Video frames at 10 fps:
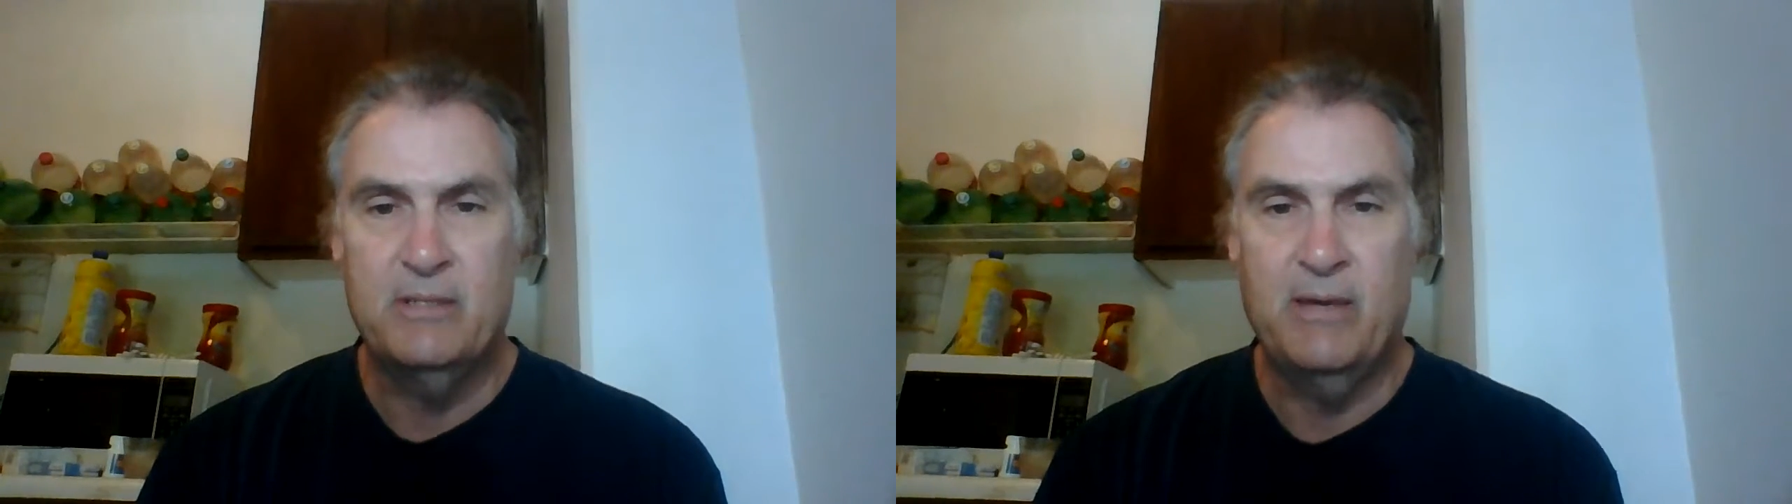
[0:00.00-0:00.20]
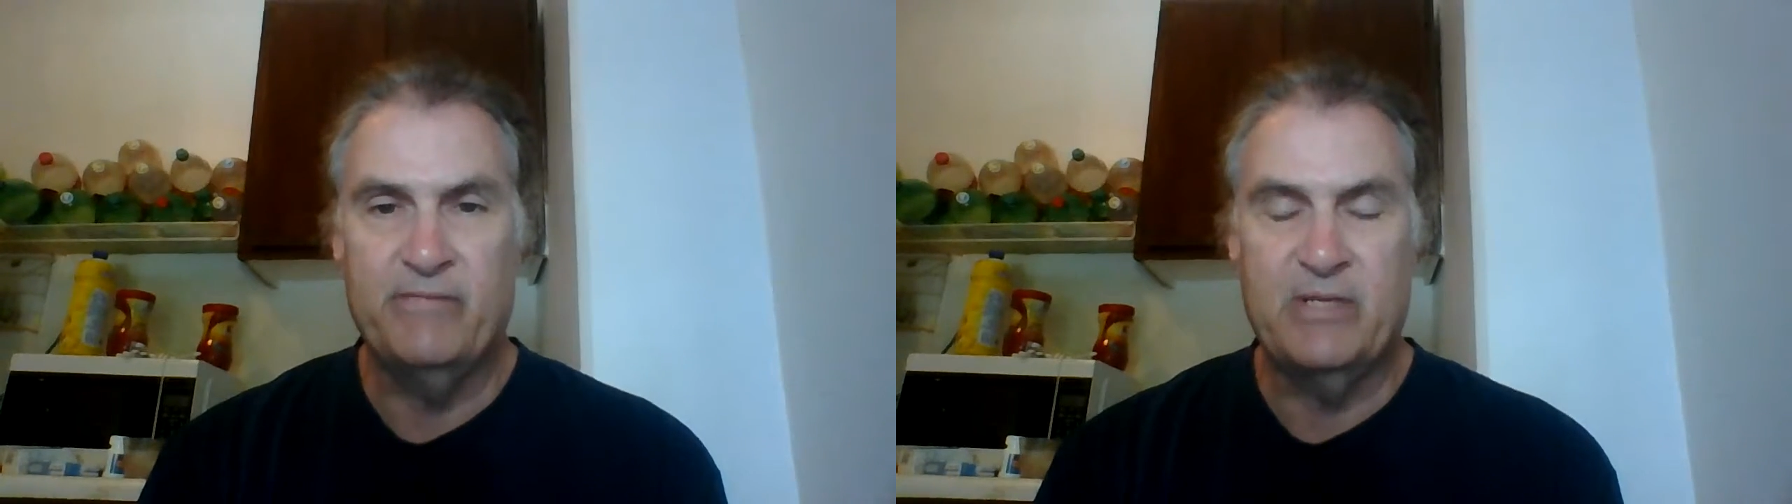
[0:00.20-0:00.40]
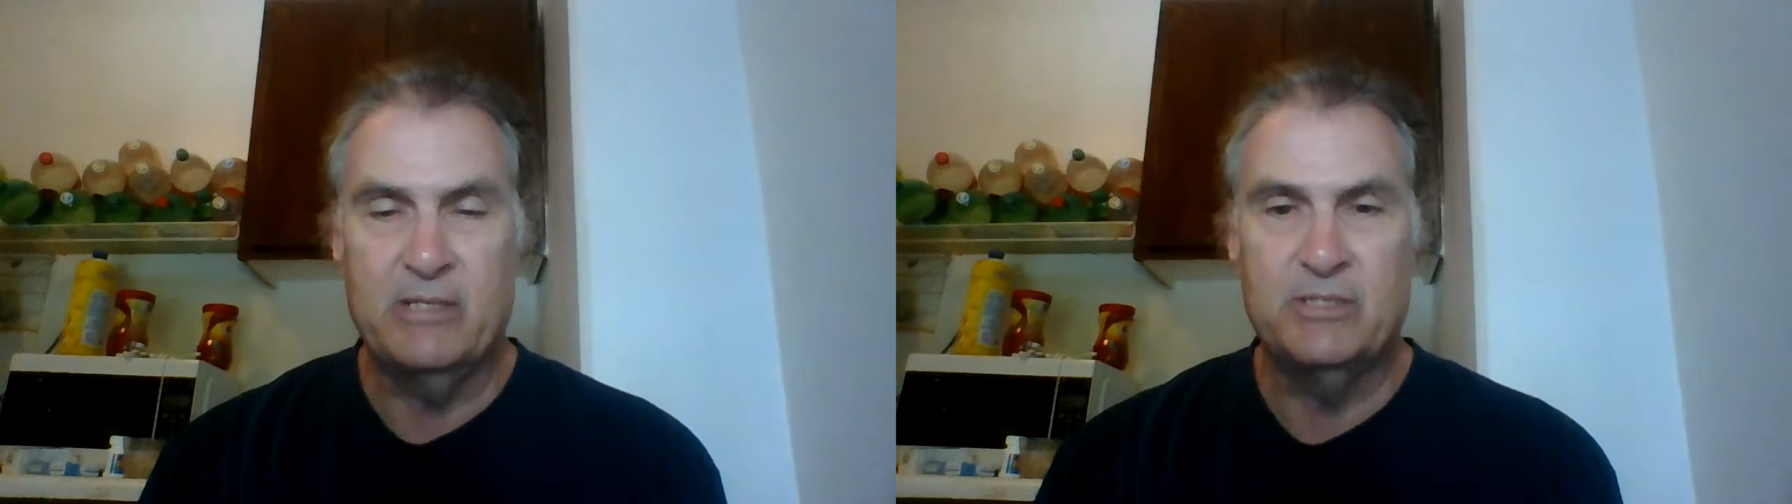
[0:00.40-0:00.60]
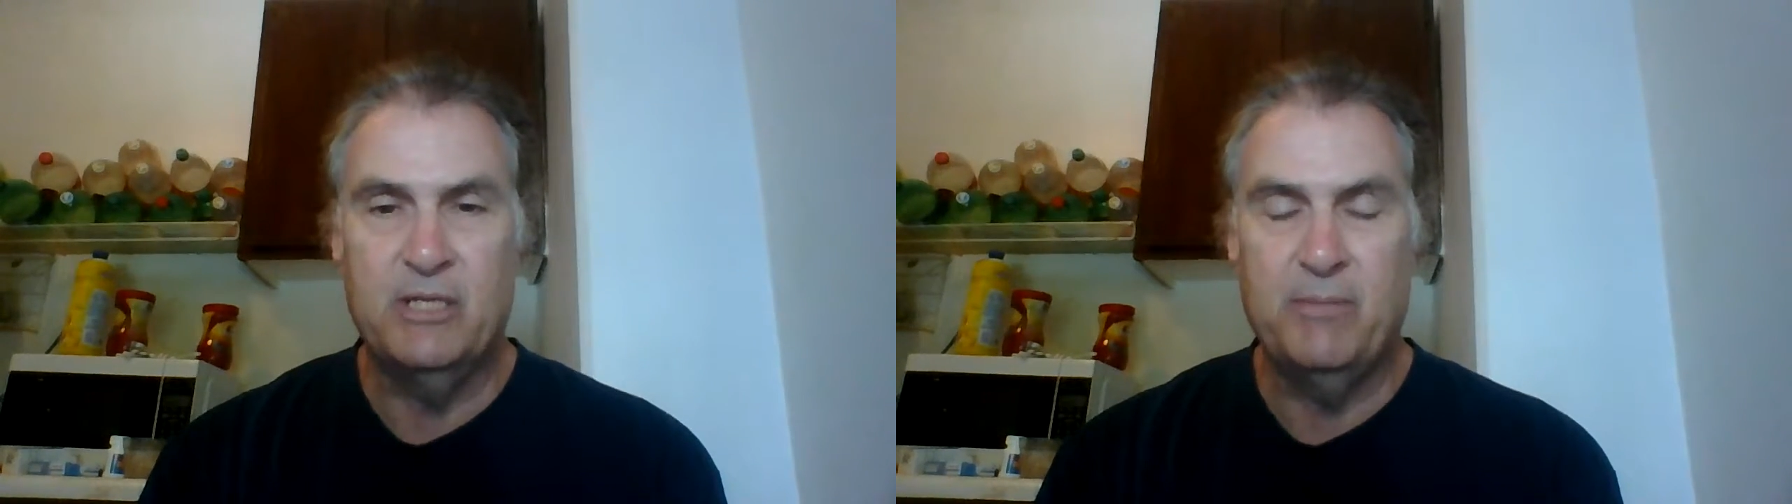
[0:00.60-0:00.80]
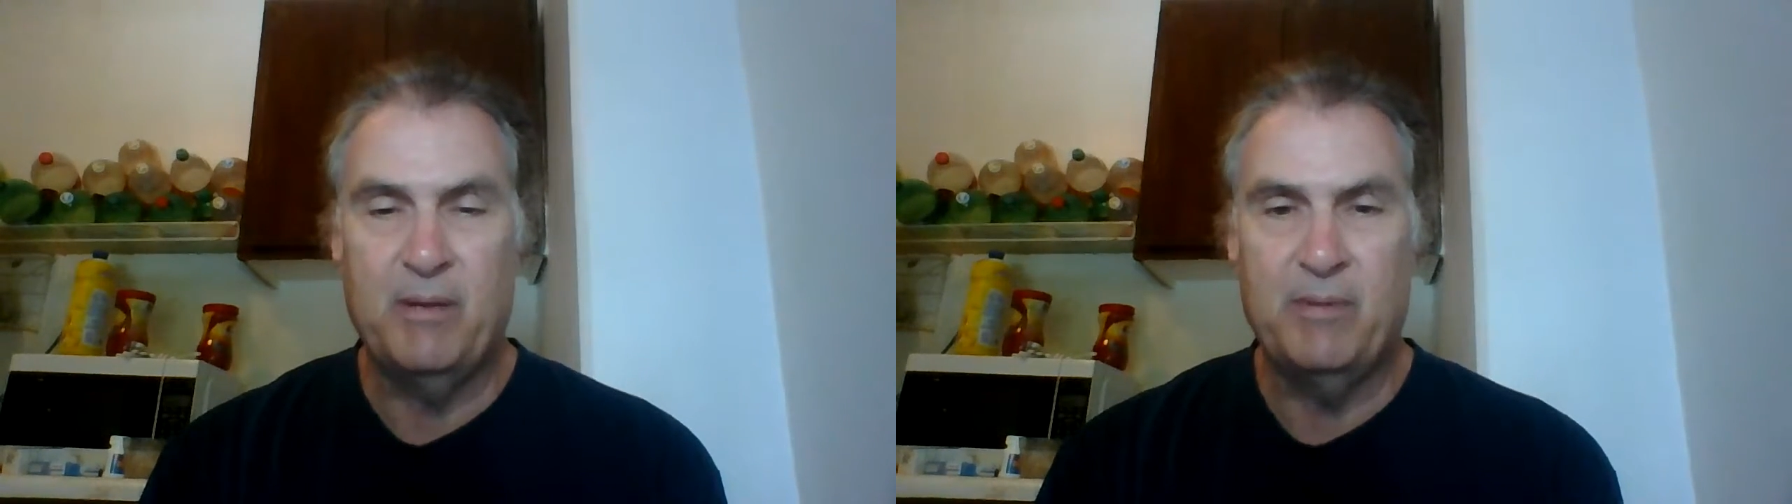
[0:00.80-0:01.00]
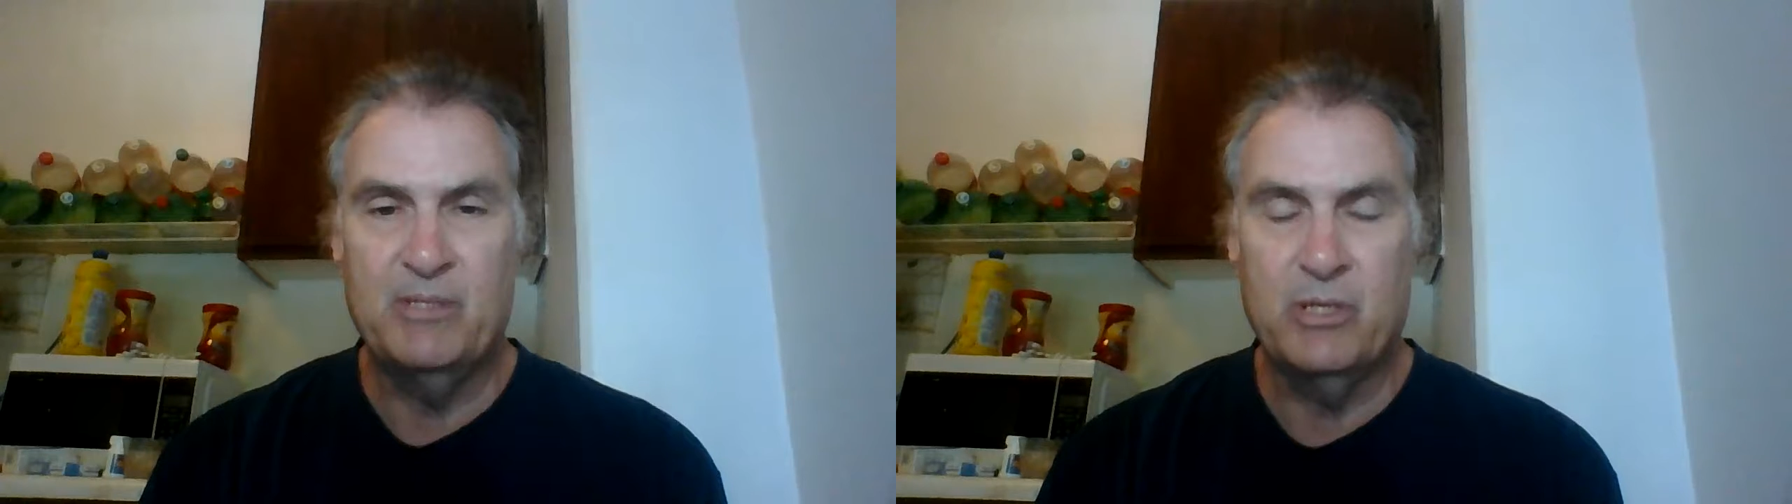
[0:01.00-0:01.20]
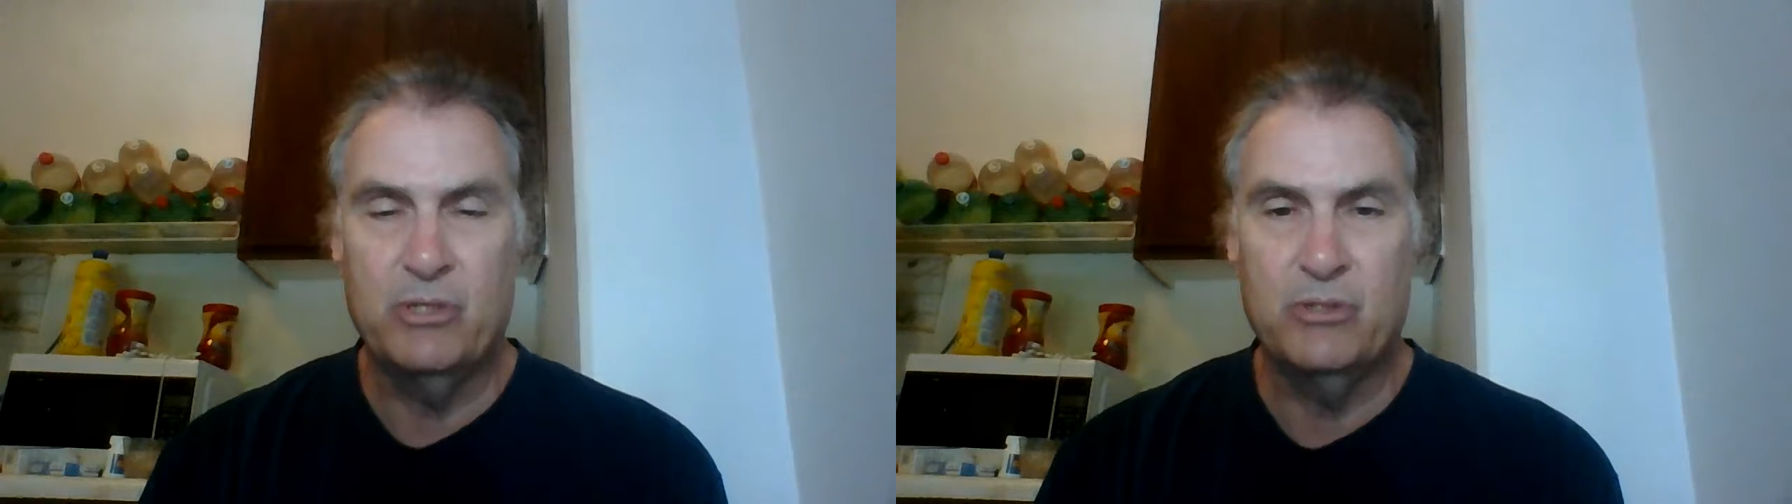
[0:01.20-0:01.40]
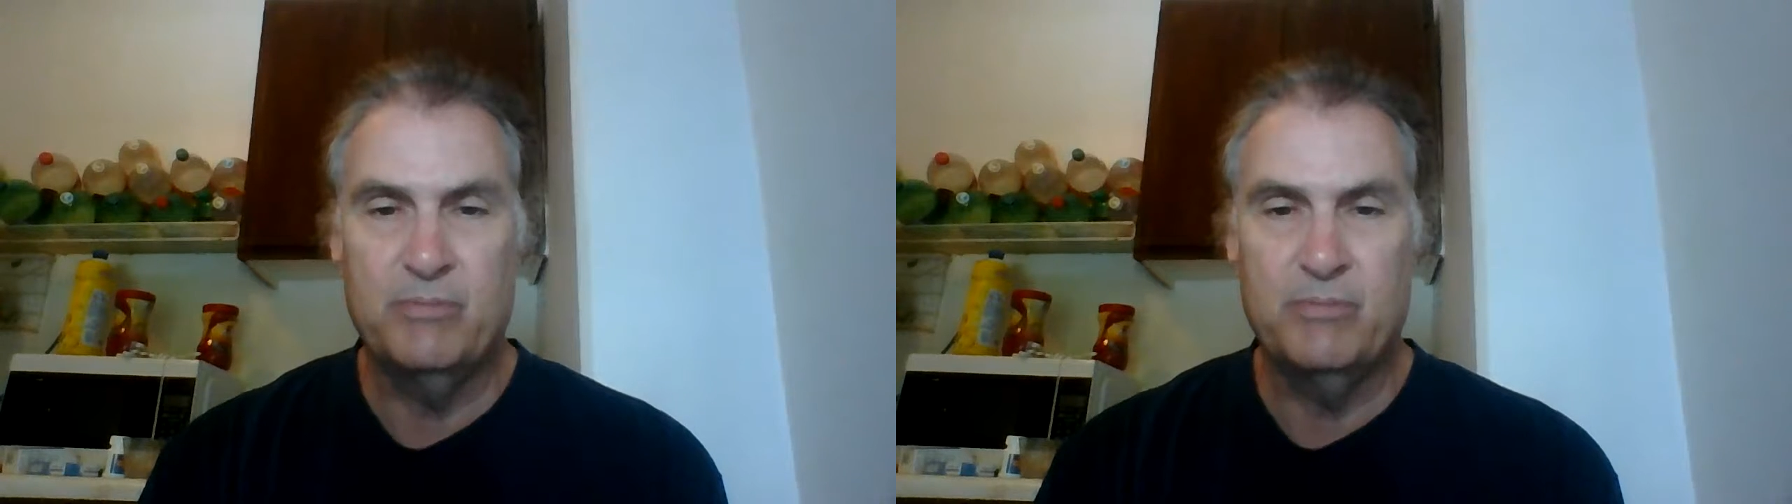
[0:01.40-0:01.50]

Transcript: have a tendency to make me tired,